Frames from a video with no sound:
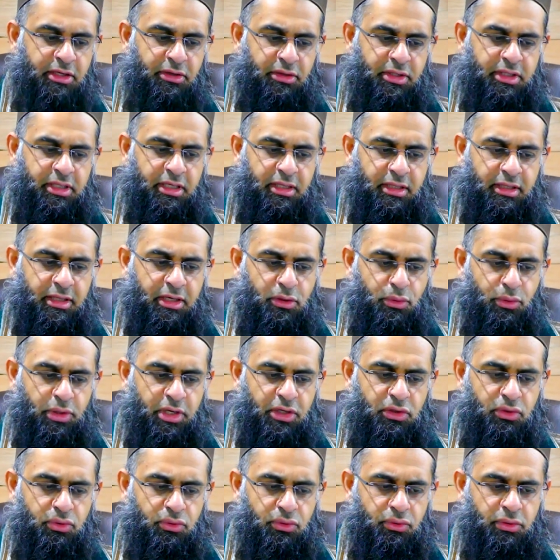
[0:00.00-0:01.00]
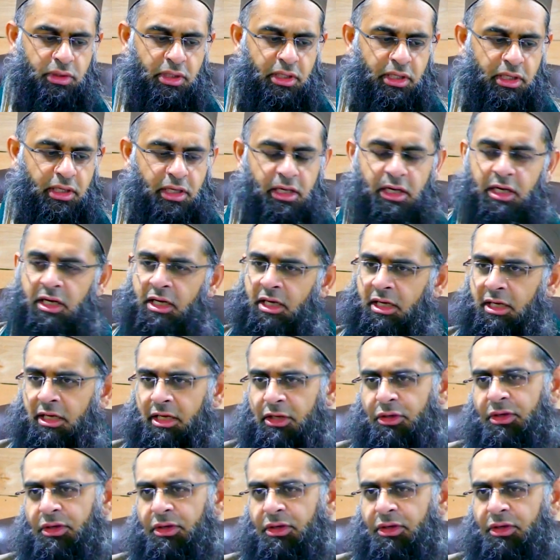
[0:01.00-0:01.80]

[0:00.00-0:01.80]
radiallahu anhu,